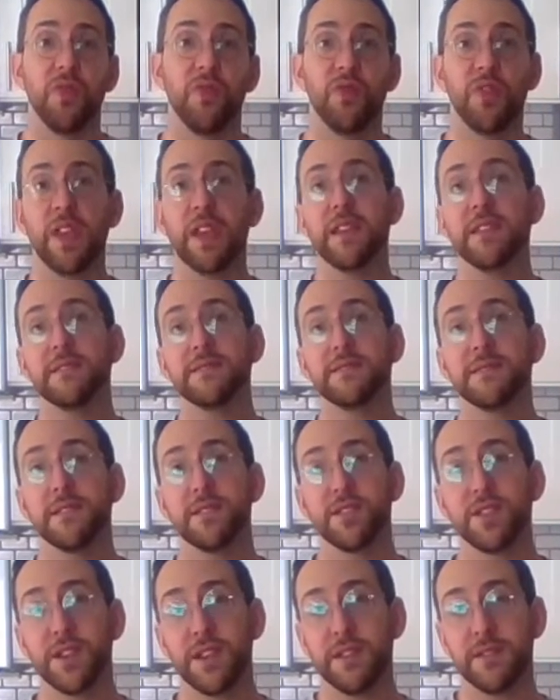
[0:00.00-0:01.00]

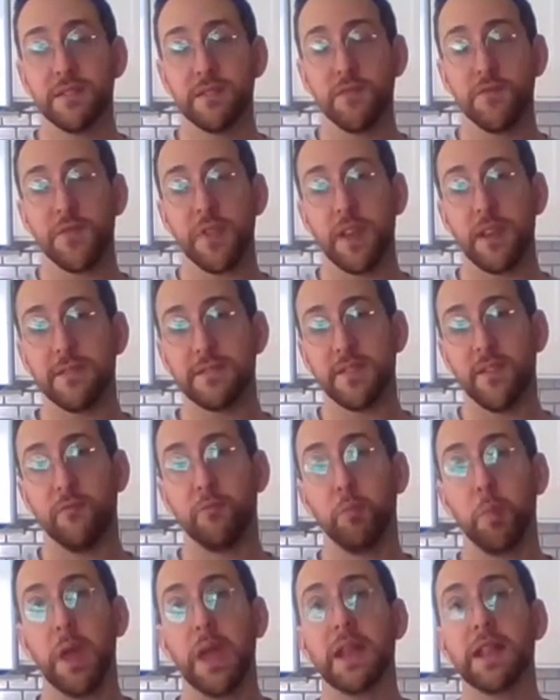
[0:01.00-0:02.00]
These cheese soufflés
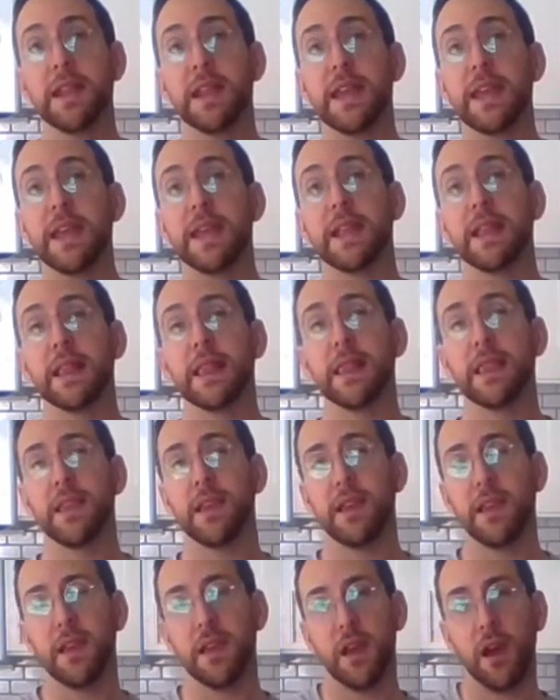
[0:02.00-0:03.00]
have been in
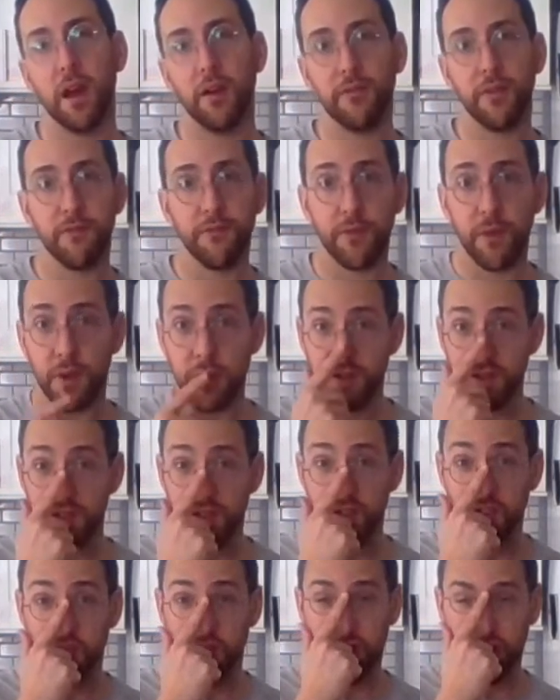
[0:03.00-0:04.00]
the oven for
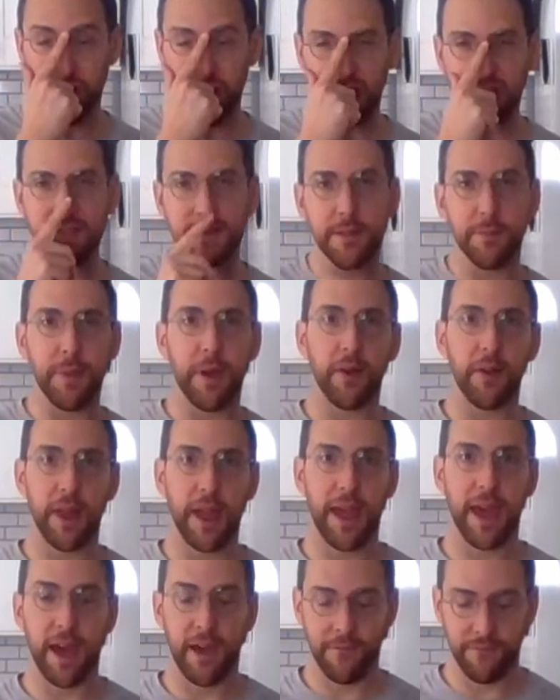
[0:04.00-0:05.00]
just about
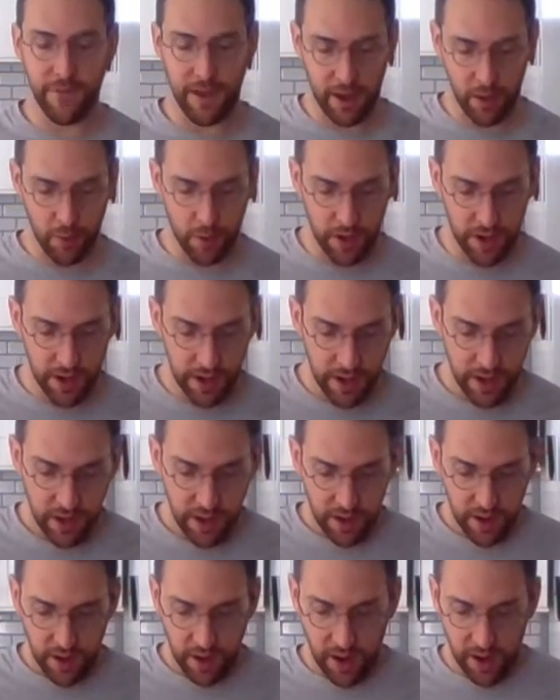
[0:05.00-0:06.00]
a half hour.
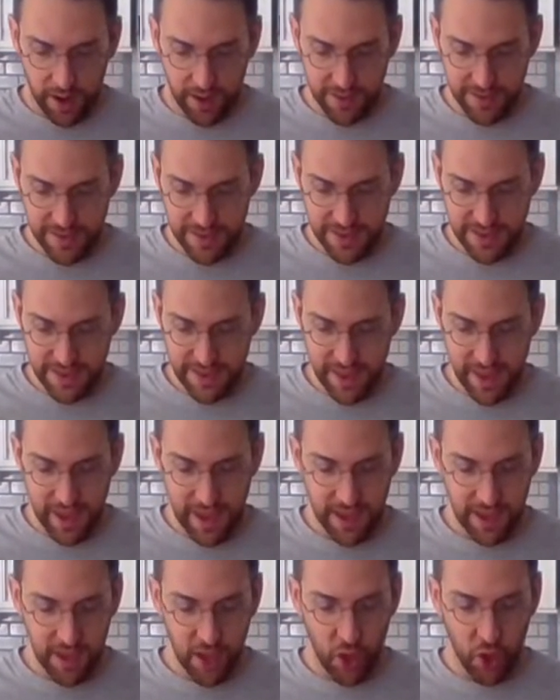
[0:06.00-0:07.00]

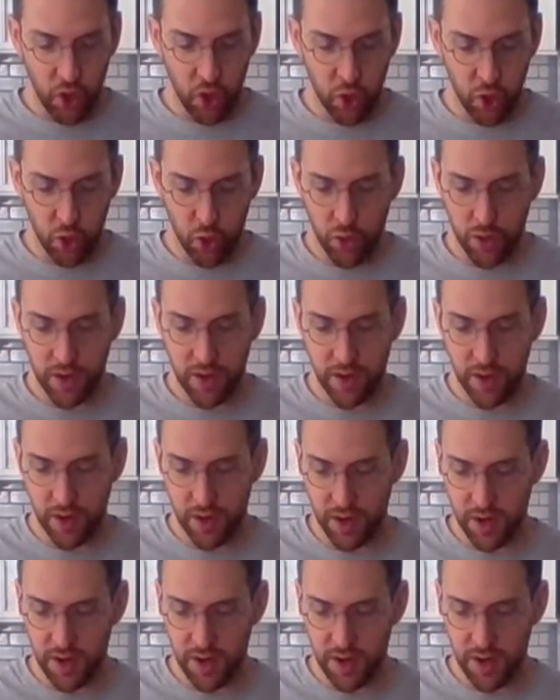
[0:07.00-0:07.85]
They look